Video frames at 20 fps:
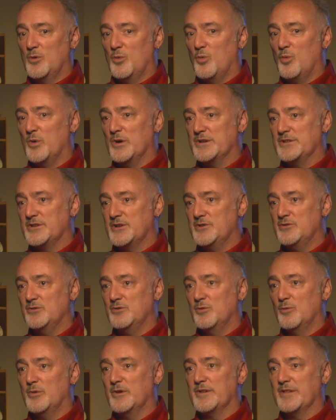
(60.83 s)
what to
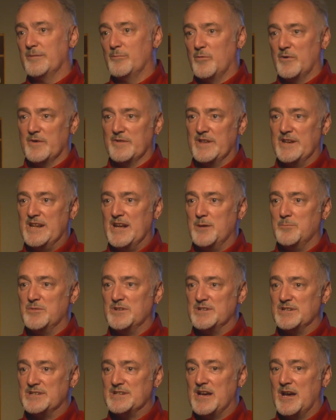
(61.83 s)
do, where the
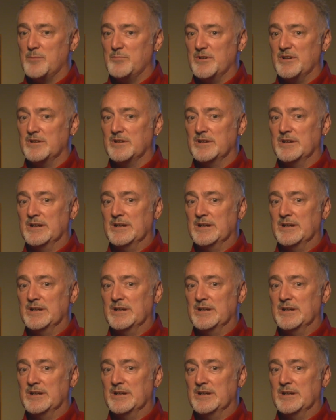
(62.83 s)
damage has happened.